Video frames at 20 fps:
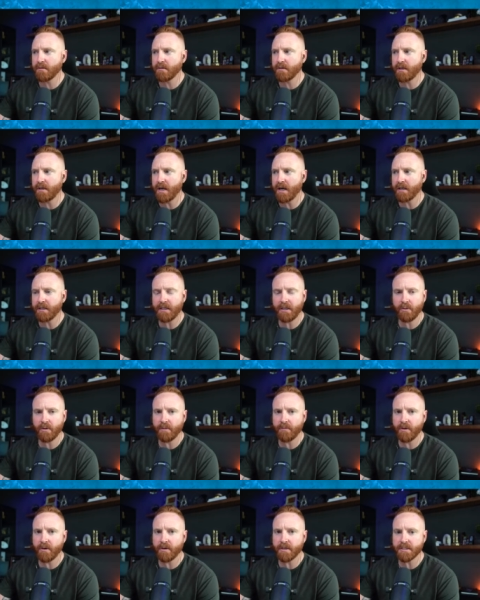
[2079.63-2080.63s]
the non
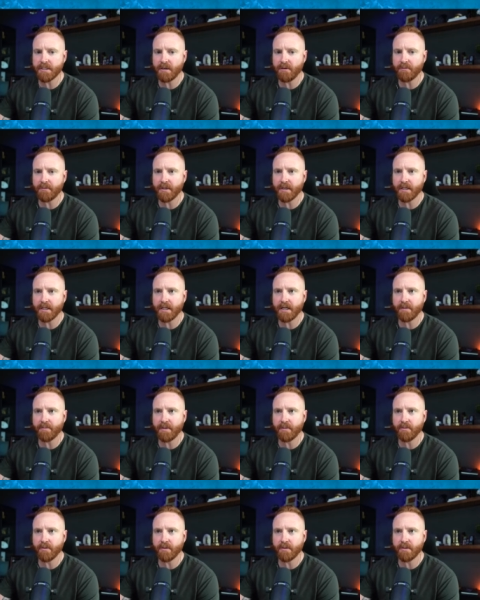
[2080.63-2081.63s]
QM though? Because I don't feel like a lot of
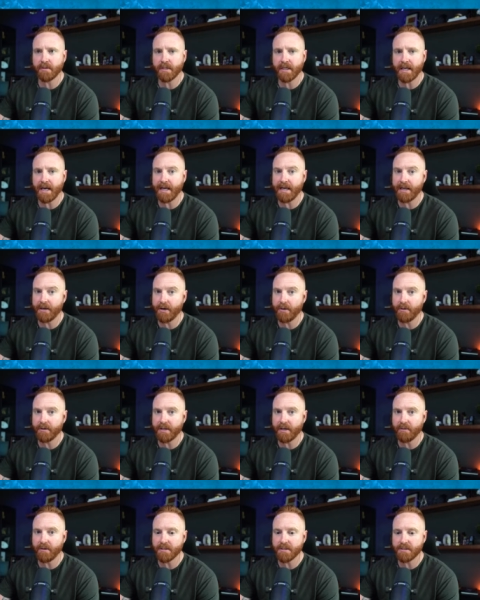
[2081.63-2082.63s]
people under like I didn't know
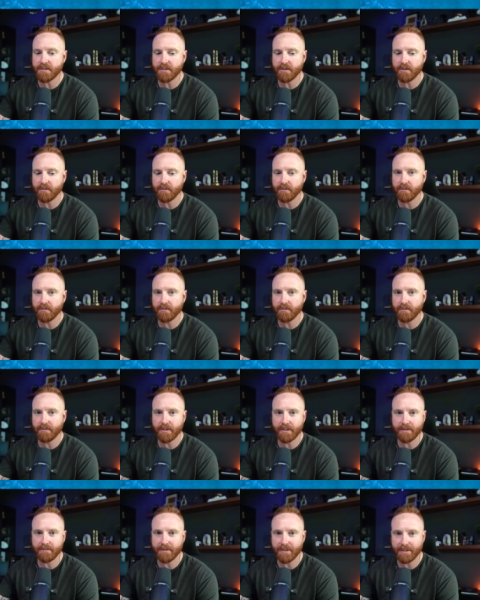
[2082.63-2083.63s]
what that was until
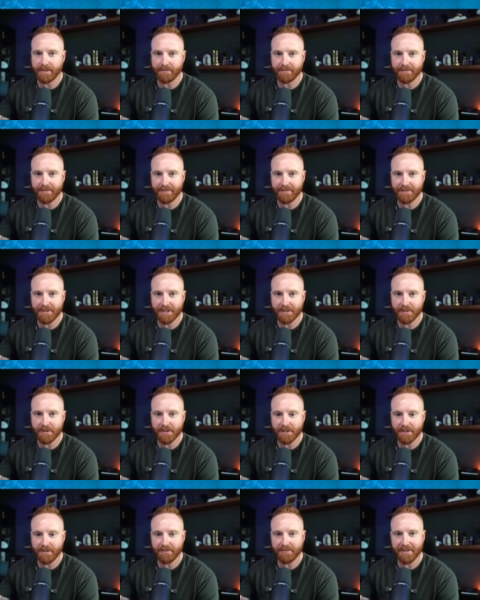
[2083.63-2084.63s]
what like six
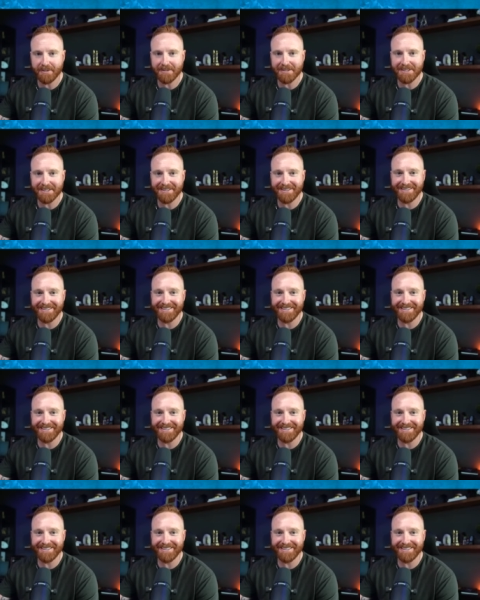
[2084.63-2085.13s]
months ago, five months ago.